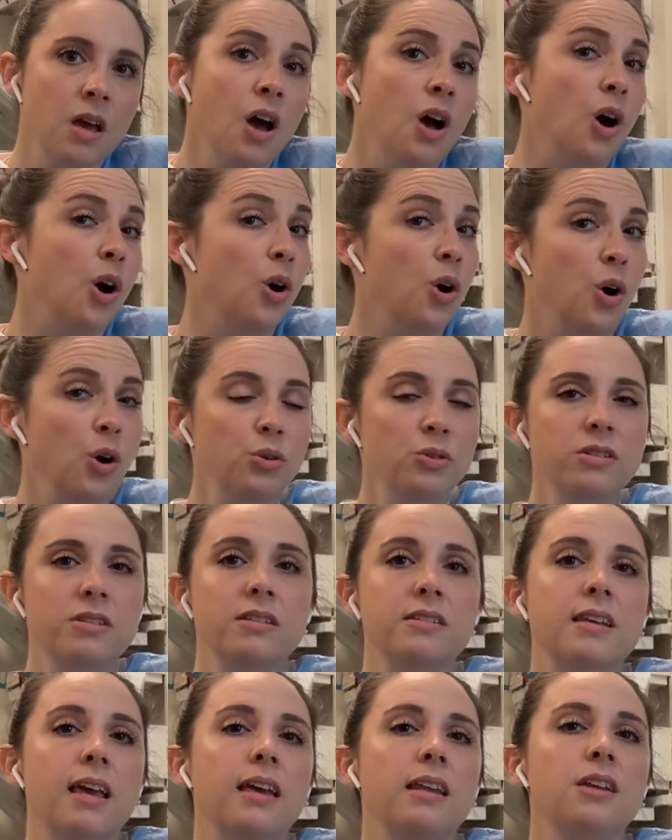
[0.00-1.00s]
A host
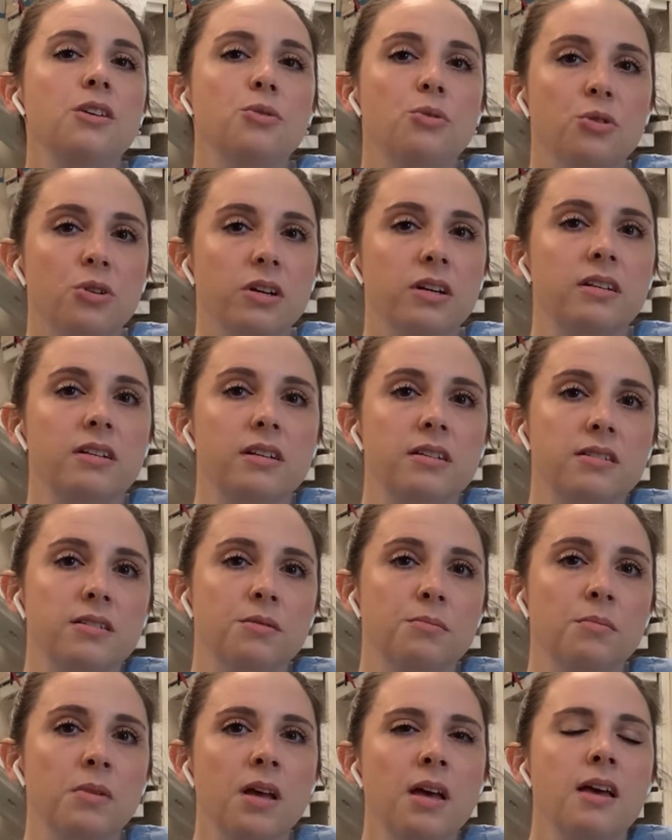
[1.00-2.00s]
is any
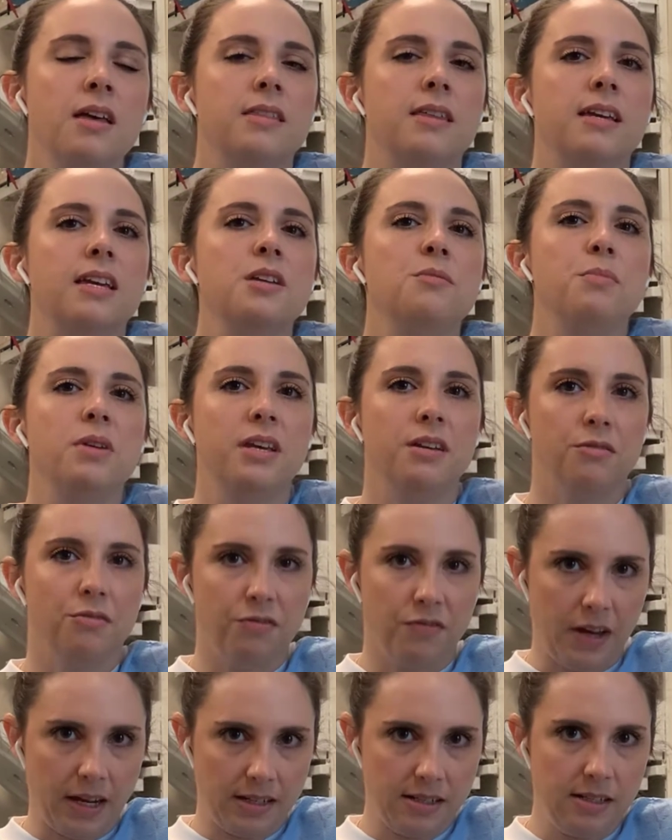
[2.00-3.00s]
organism that can be
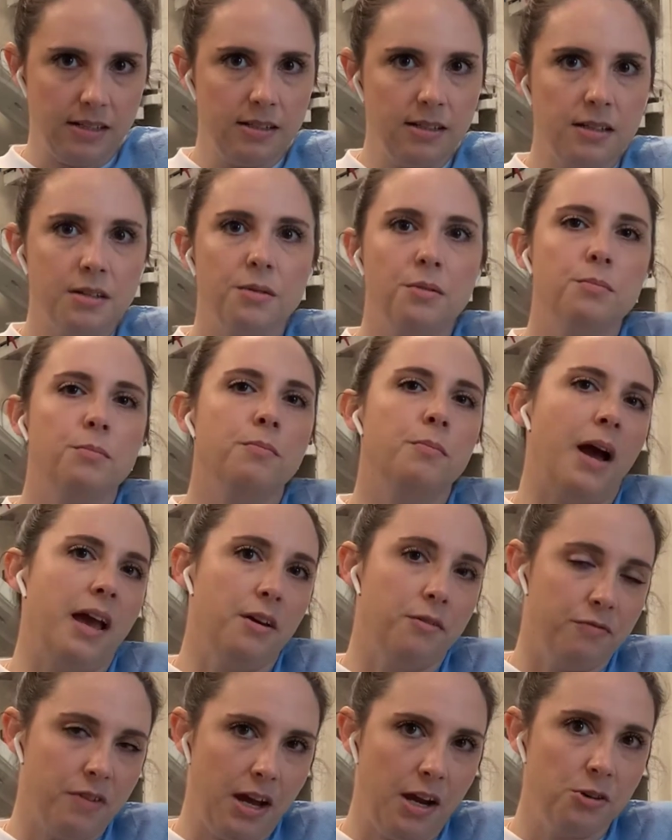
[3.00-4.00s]
infected by
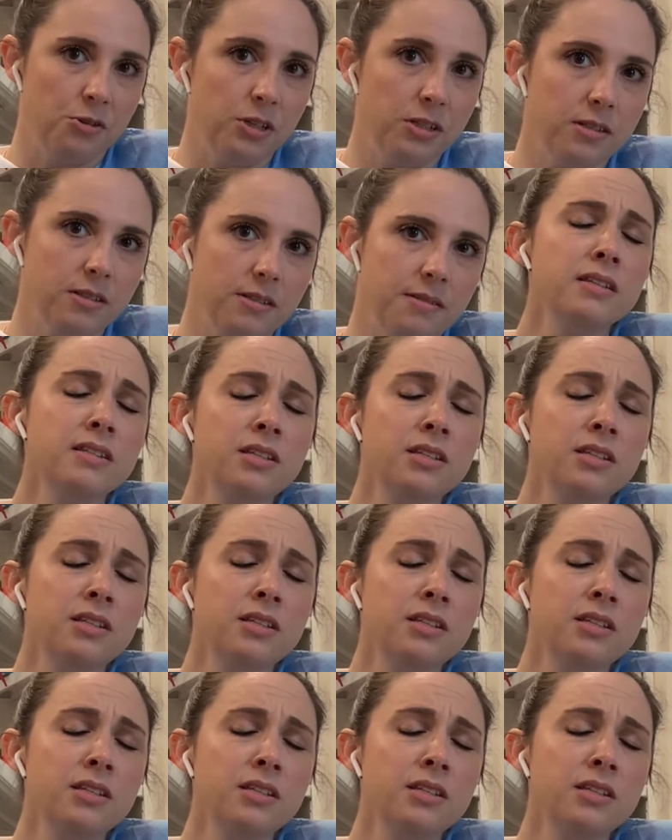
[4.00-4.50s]
a virus.